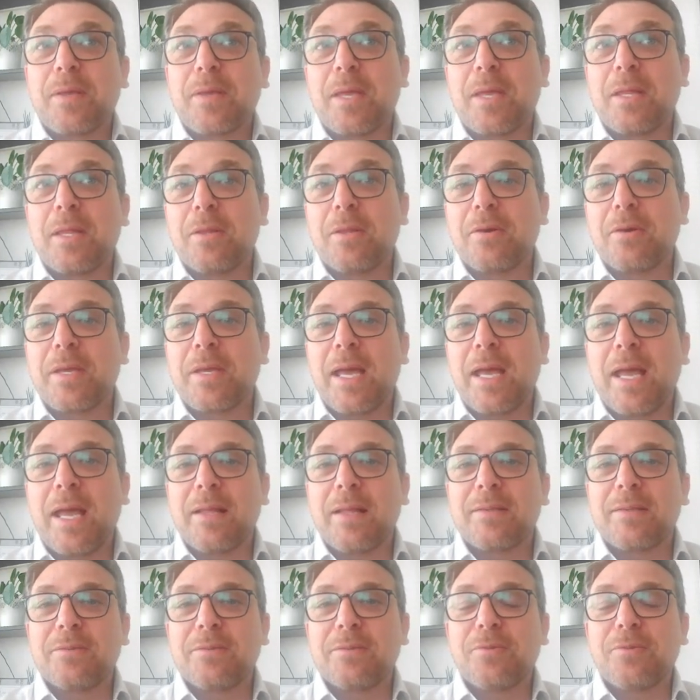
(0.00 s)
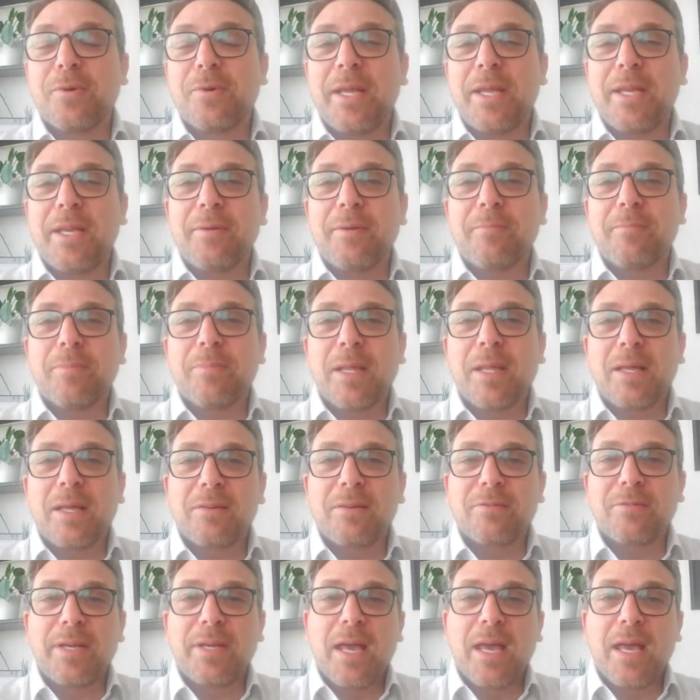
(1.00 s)
Can look at donating blood
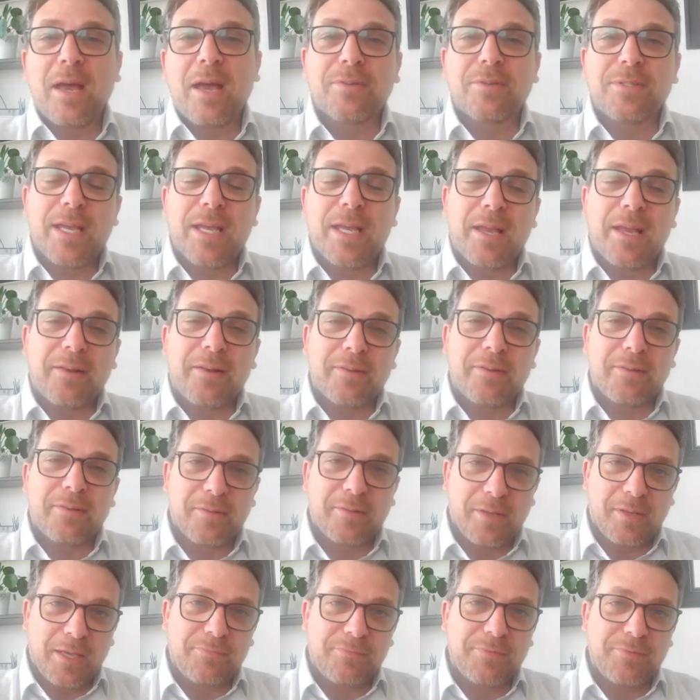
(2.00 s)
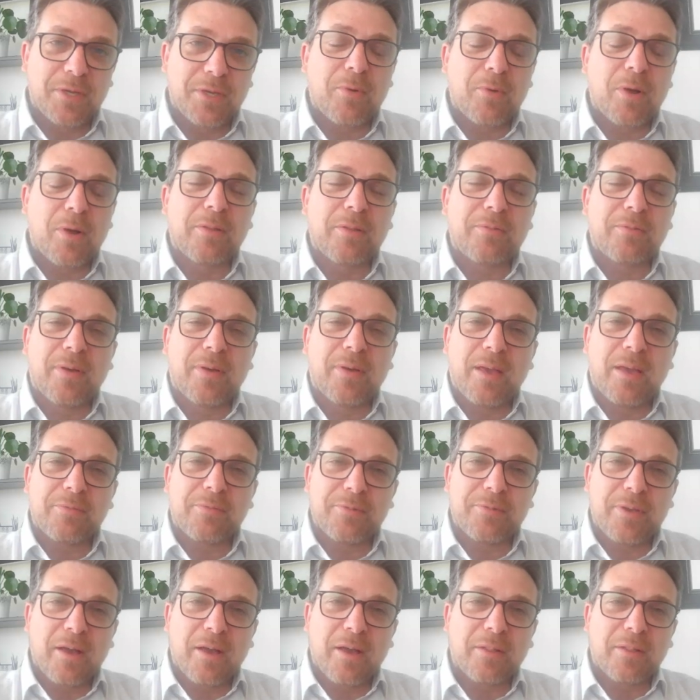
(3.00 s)
every now and then if you qualify, if
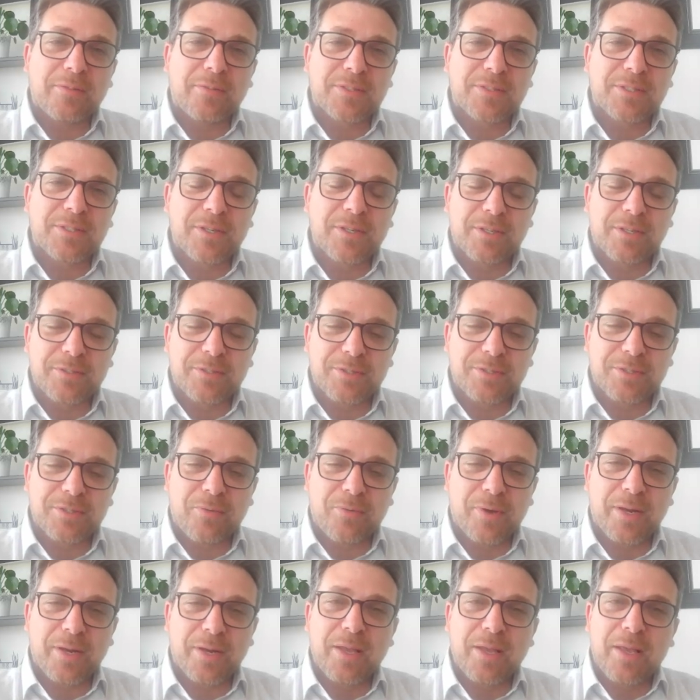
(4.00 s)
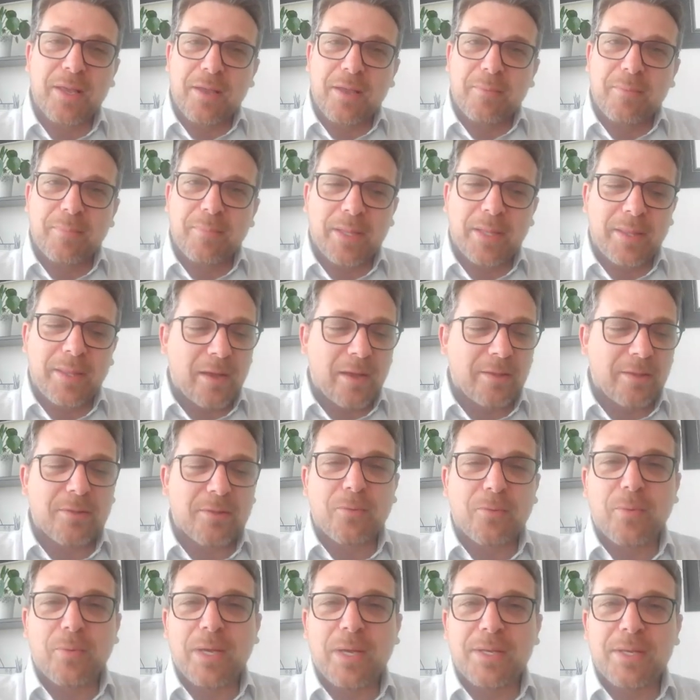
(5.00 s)
your health is good, and so on. But there are
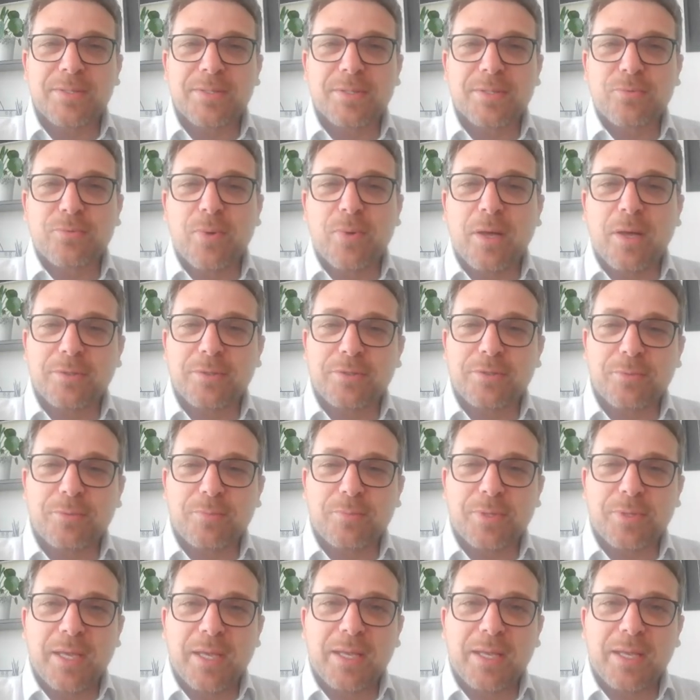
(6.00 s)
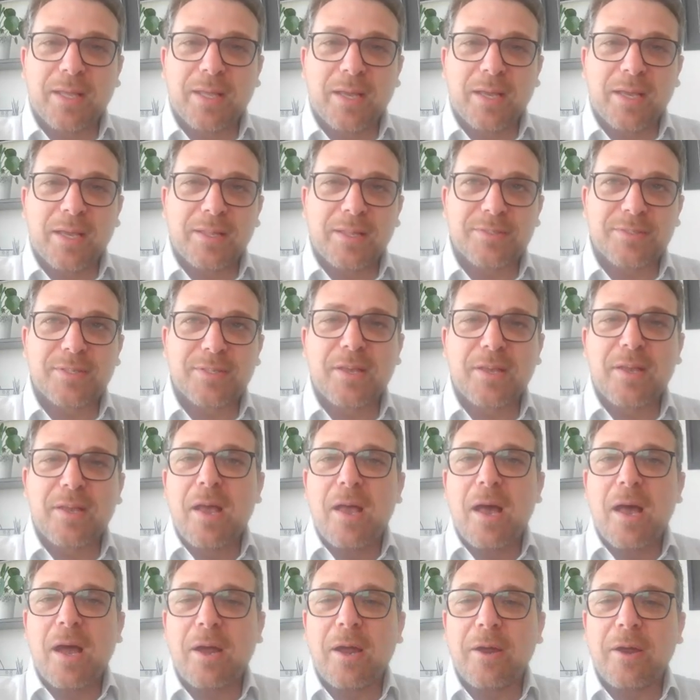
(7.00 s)
other ways as well to protect against
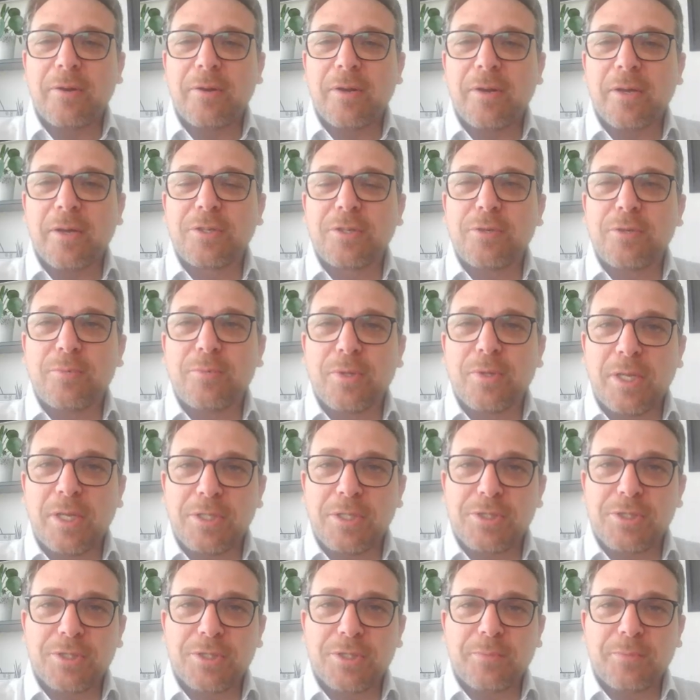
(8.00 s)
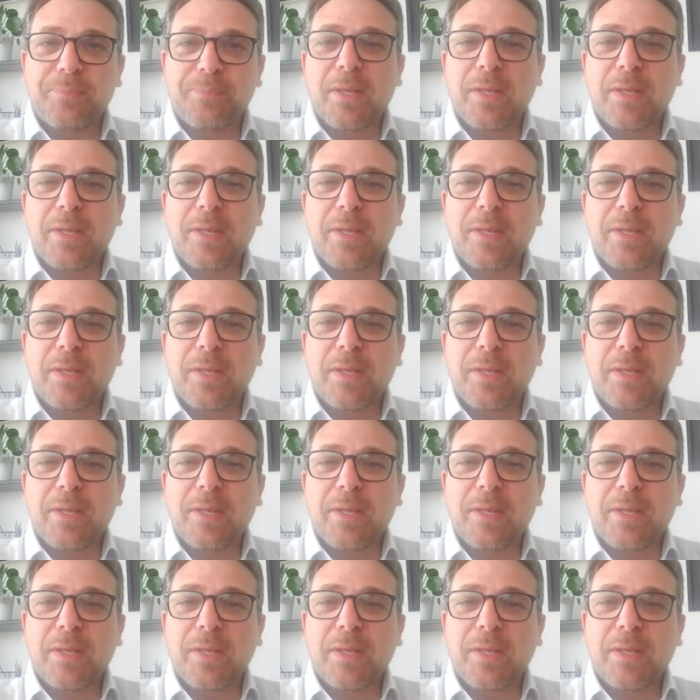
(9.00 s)
iron accumulation.